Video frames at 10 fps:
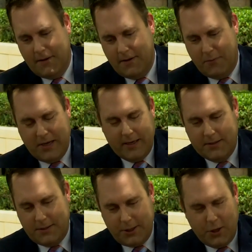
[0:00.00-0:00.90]
The
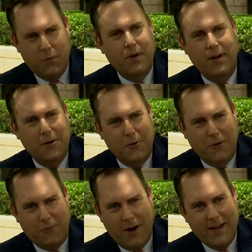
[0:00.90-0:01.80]
biggest
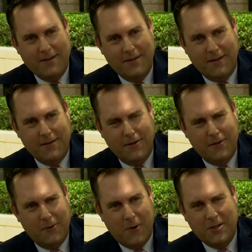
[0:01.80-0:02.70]
geopolitical threat, the,
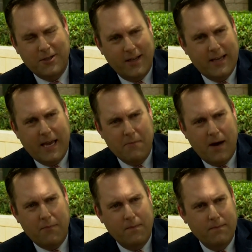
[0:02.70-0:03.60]
the, the question that came
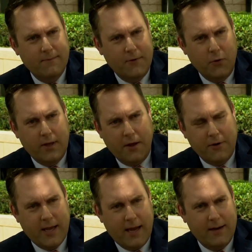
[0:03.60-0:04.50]
up, a few of the
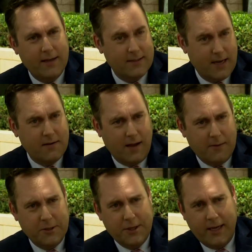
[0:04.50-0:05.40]
other candidates said
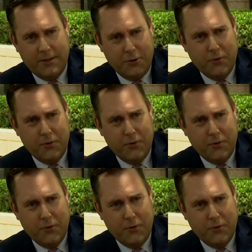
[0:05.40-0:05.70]
climate change.